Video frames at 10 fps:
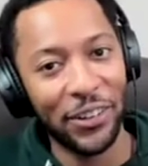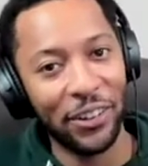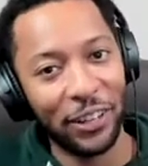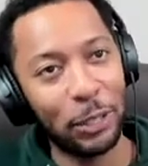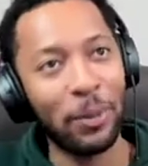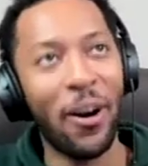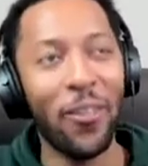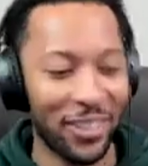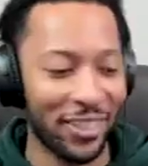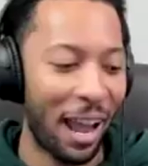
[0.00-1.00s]
spend all
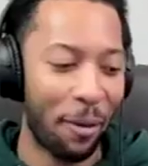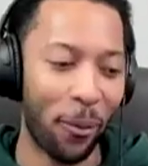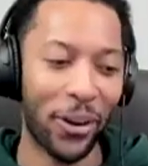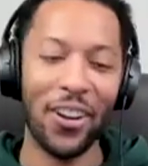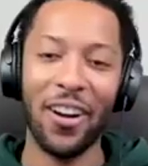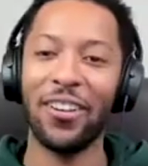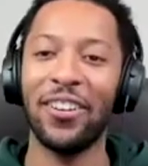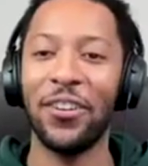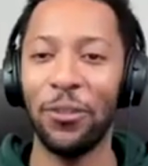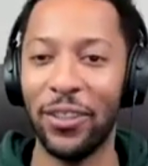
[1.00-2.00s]
this time working on
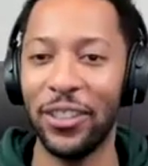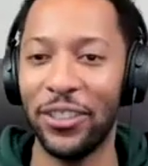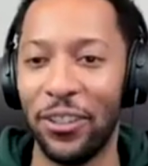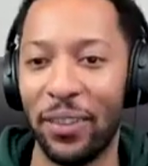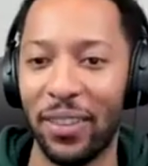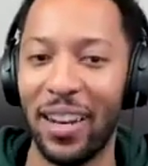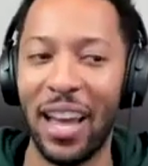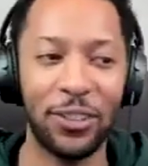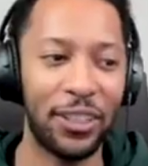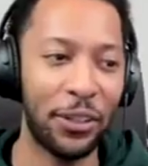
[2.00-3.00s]
the new feature and you have to
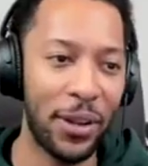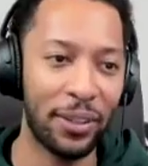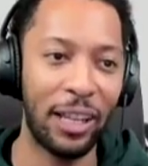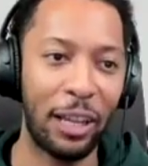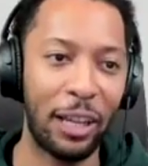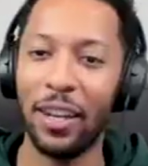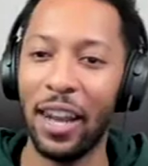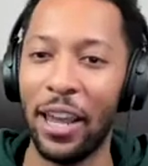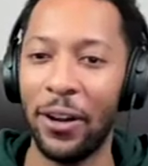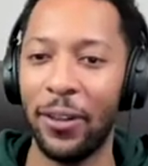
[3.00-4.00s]
announce it and you have to like really
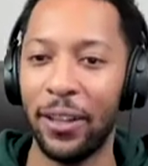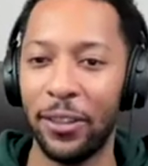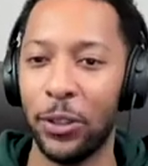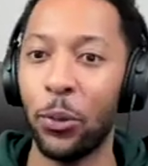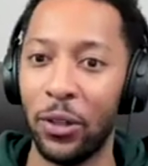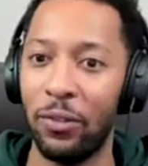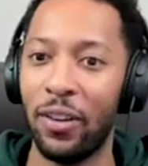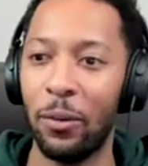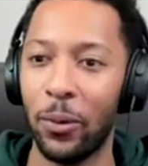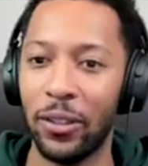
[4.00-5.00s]
nail like the
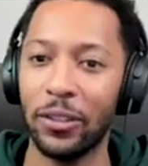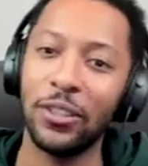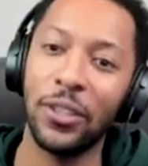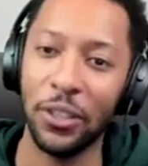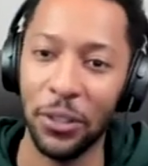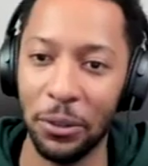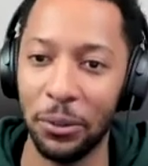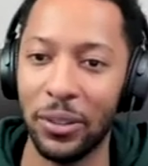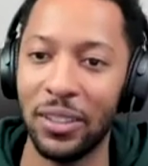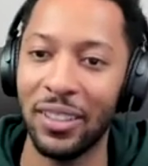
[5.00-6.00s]
25 words you can
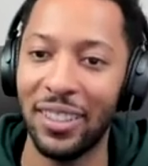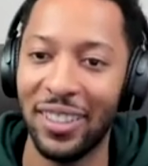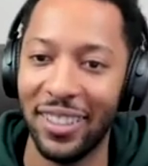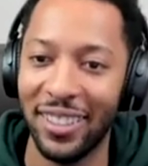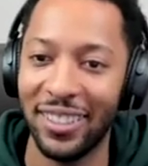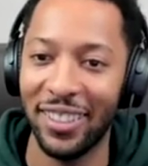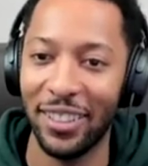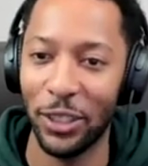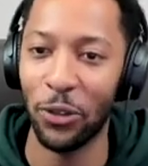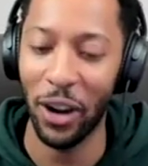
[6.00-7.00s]
use to
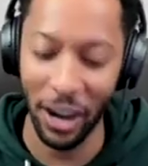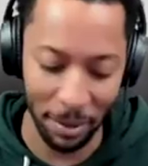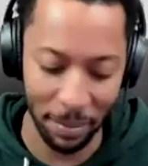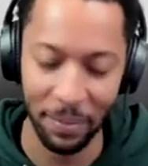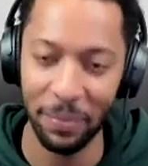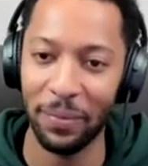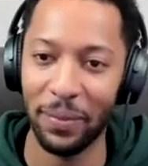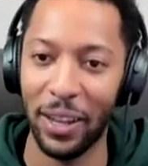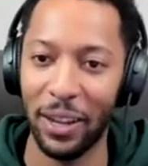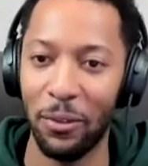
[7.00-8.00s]
describe
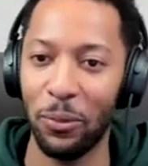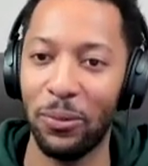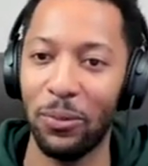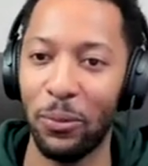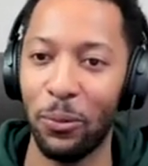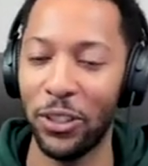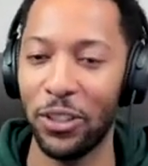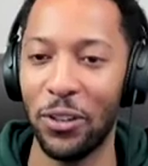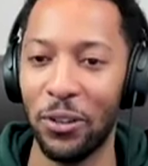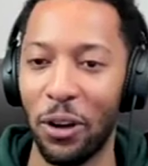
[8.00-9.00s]
like what's
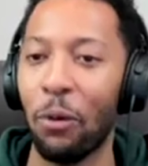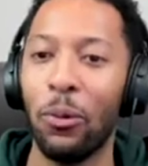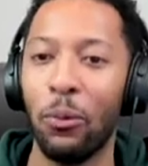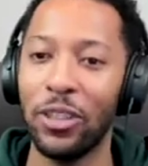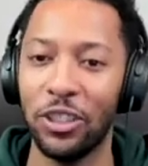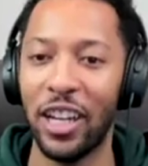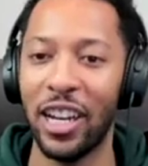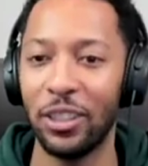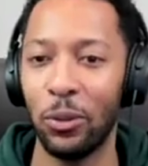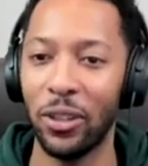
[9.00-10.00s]
new or what's
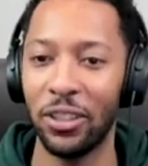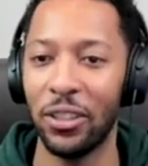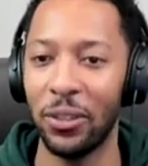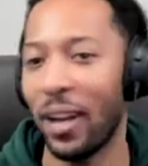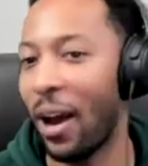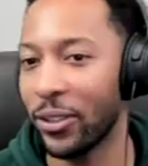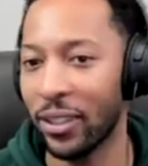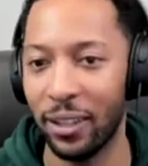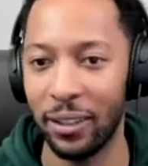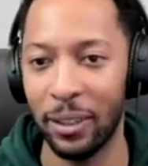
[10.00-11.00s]
changed and what's new and how it's
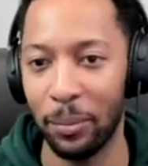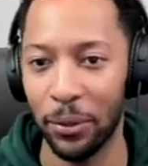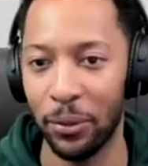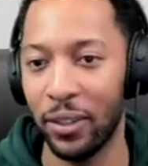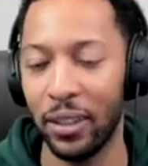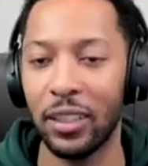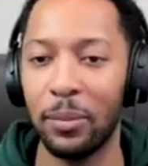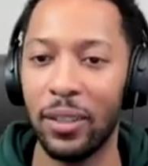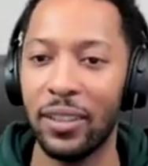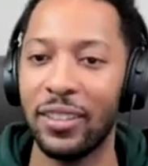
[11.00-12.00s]
going to improve their
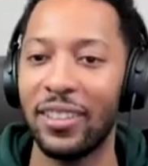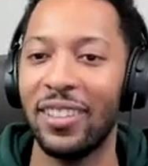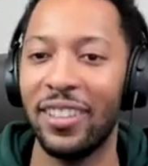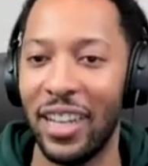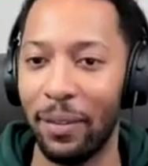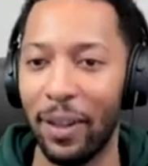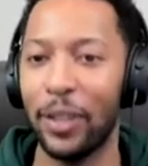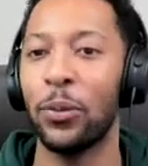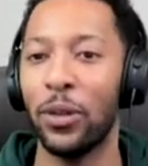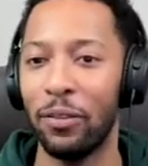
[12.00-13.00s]
experience. And you have
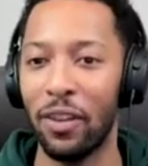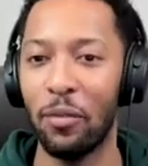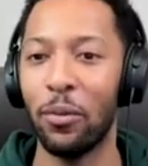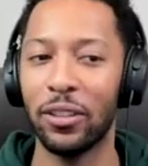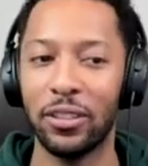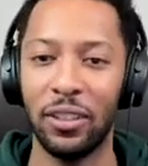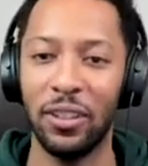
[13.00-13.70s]
like 25 words to do that,